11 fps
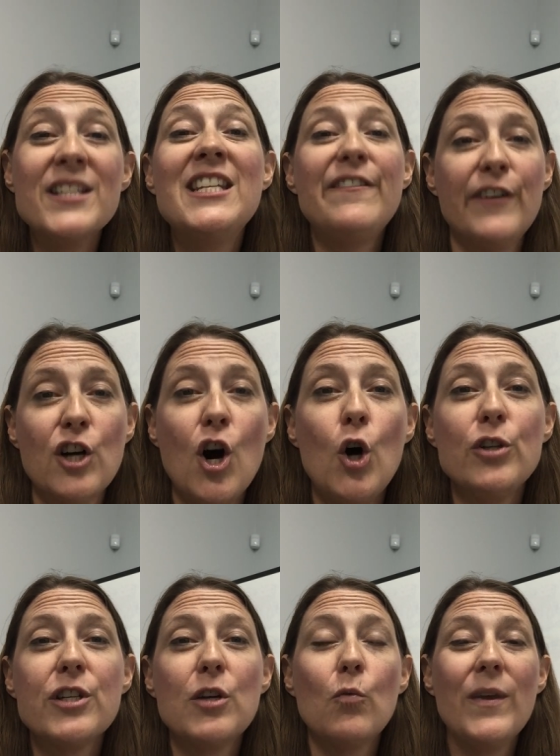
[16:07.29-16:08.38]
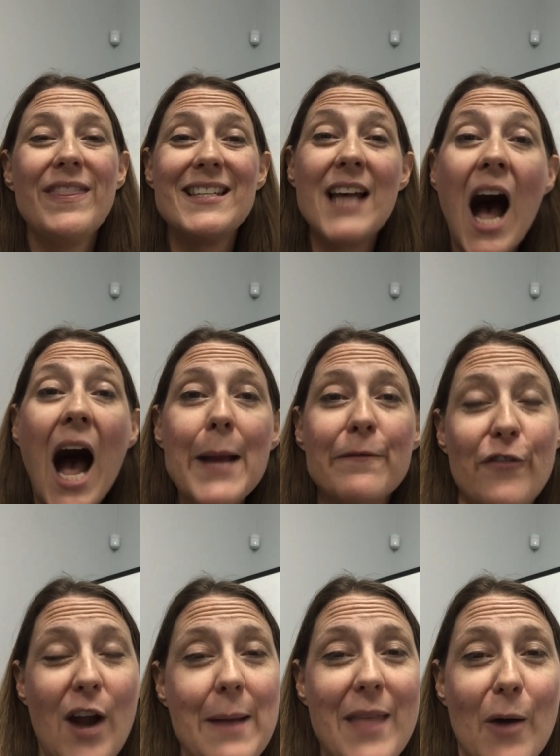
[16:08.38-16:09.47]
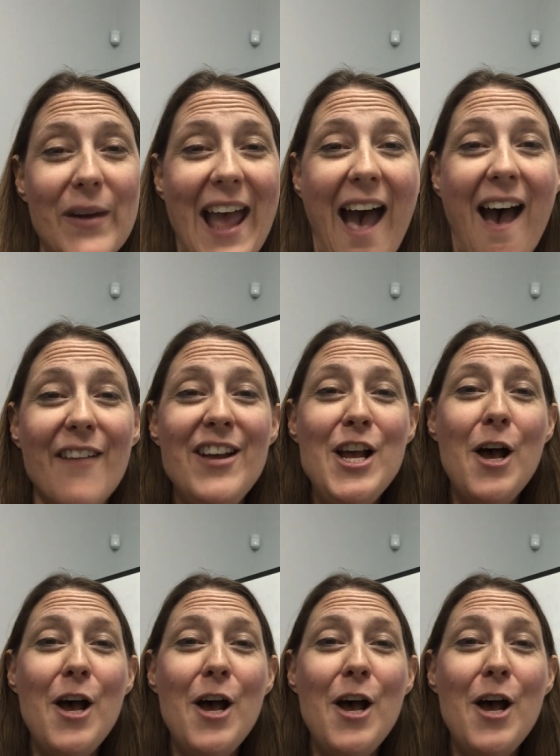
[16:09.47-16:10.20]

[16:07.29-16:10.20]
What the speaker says: difficult with the time frame that we have